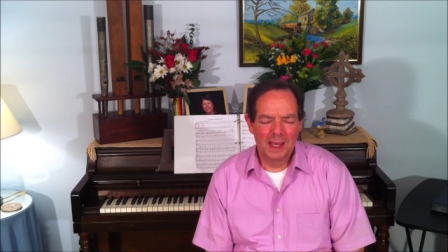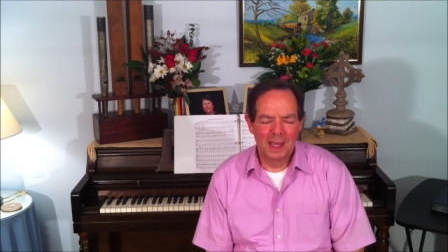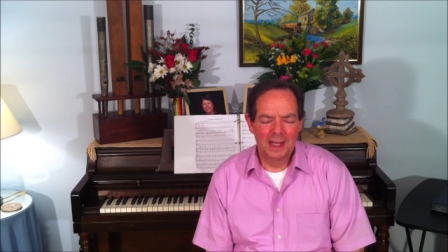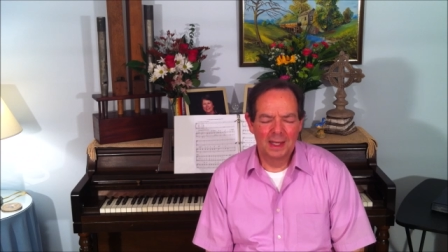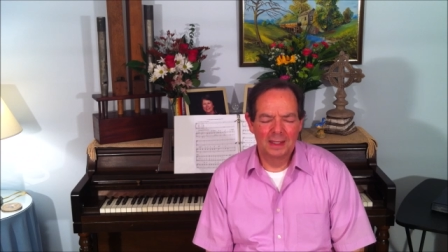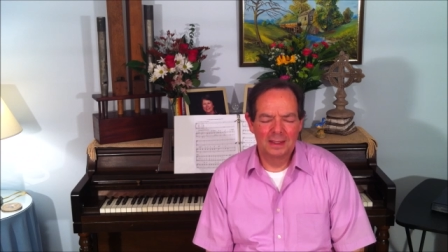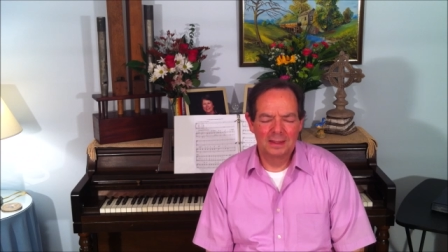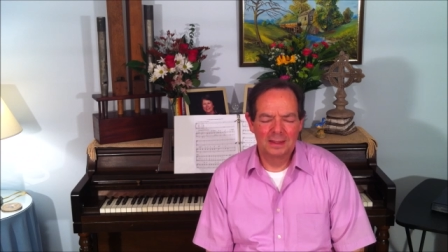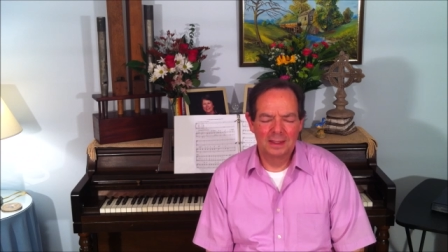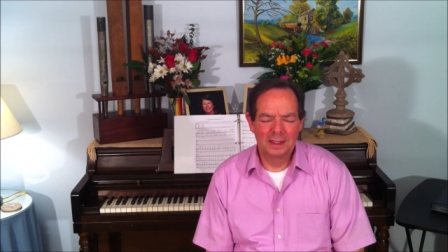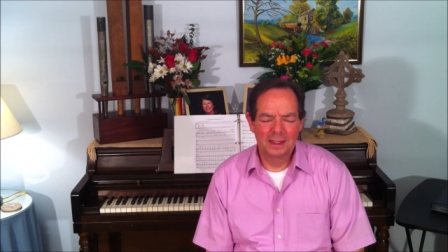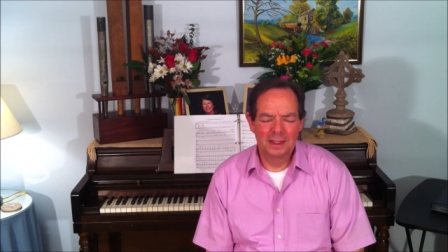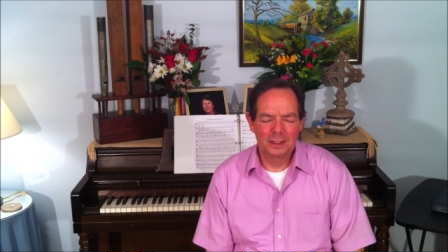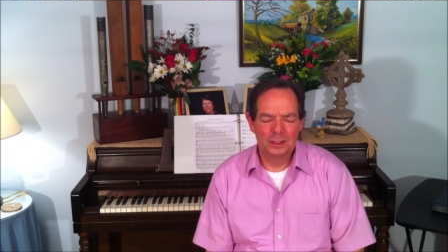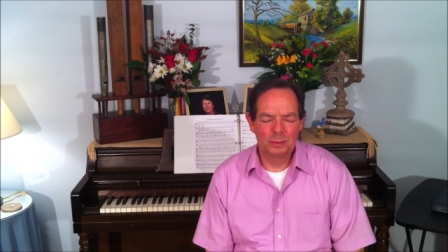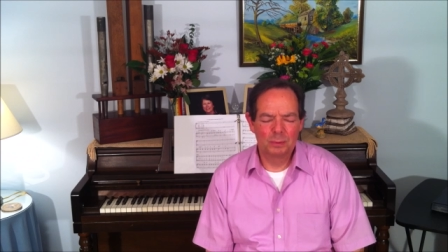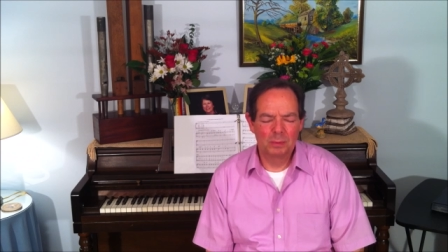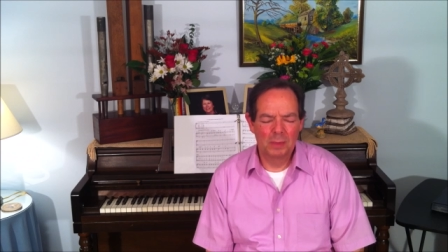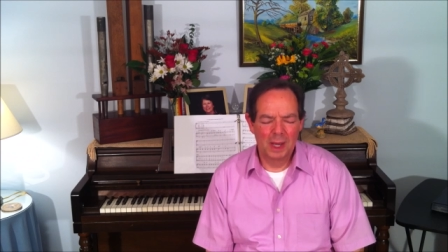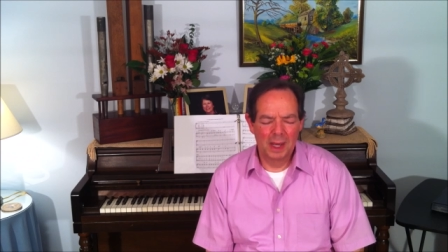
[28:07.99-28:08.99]
and it's in
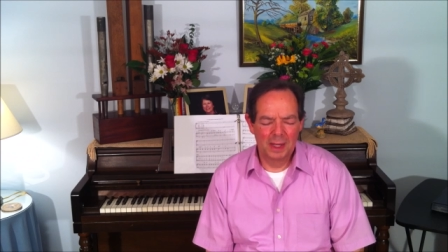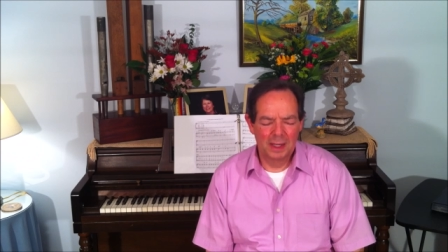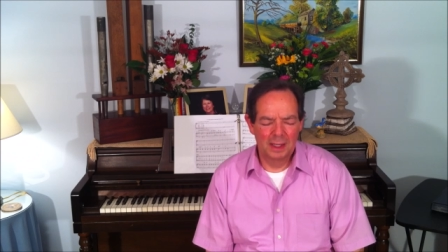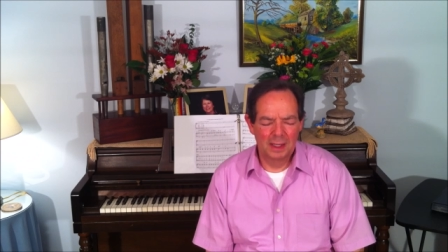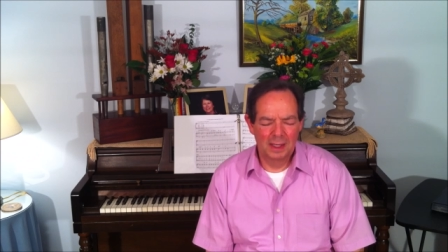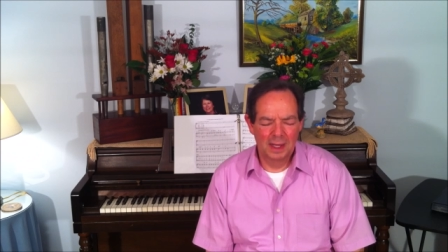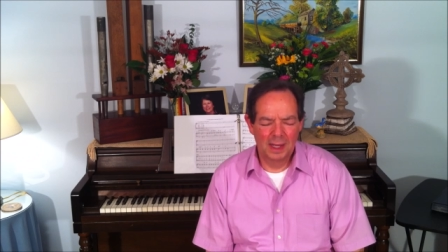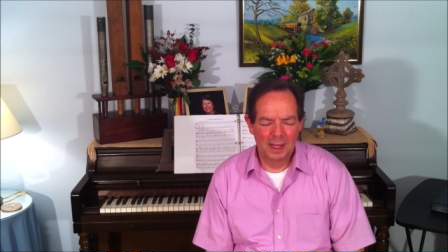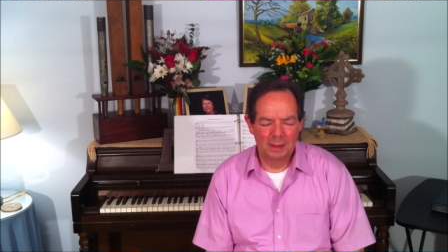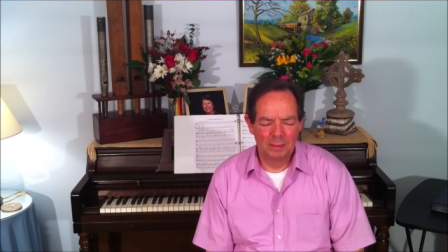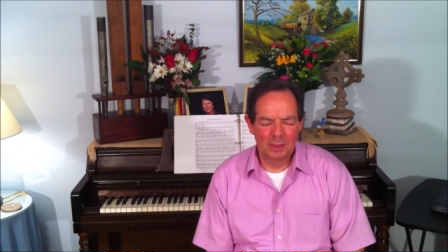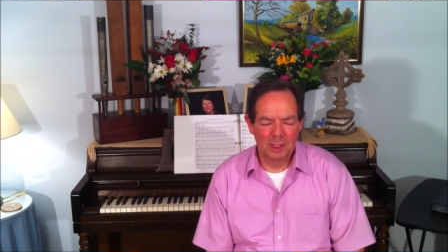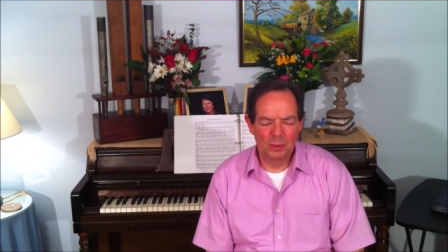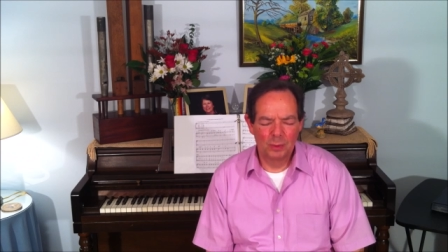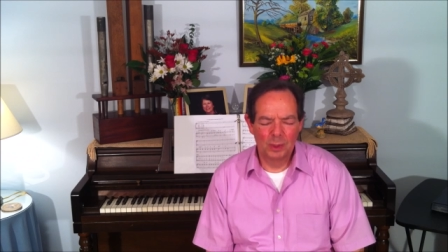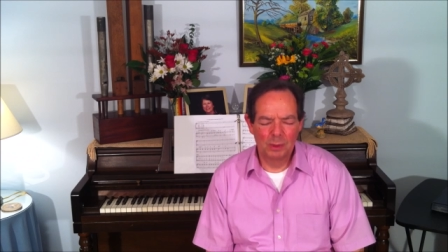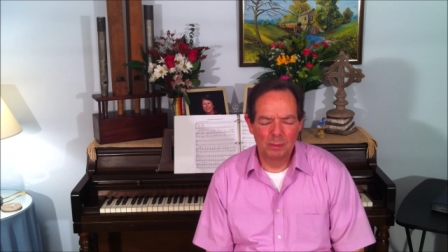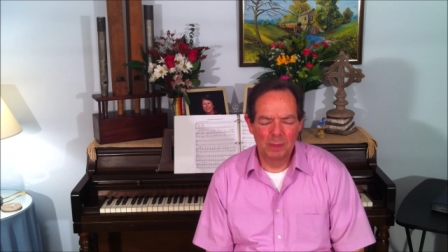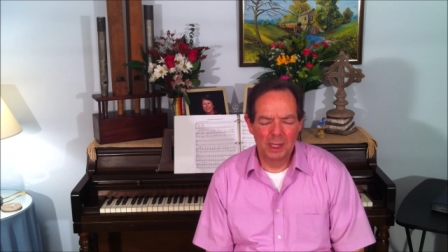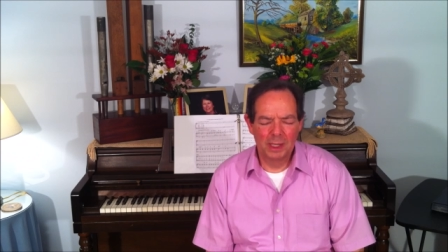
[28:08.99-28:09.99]
his mighty name
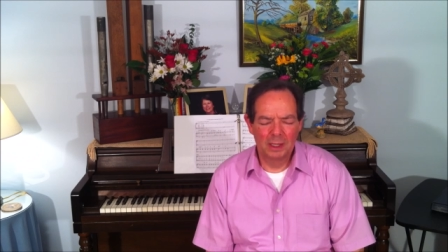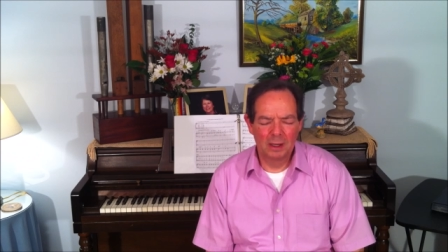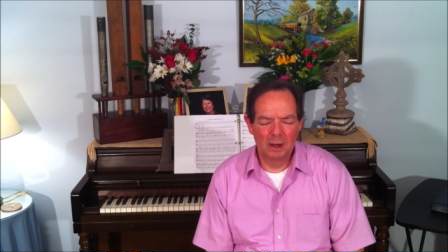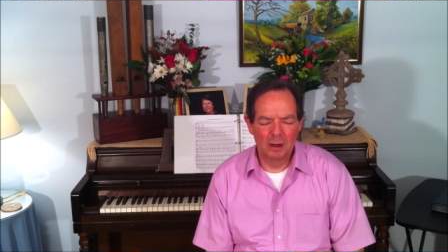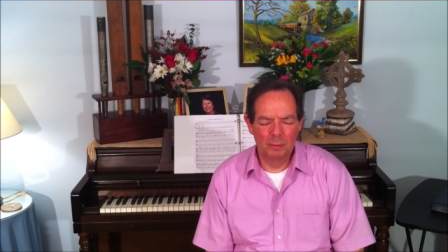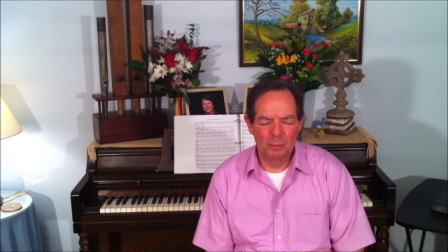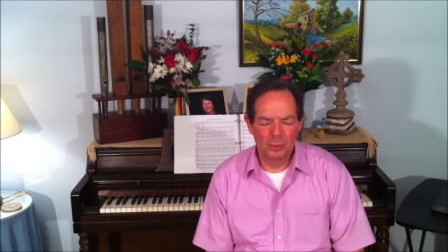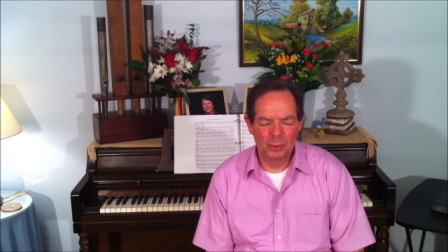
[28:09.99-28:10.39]
that we make our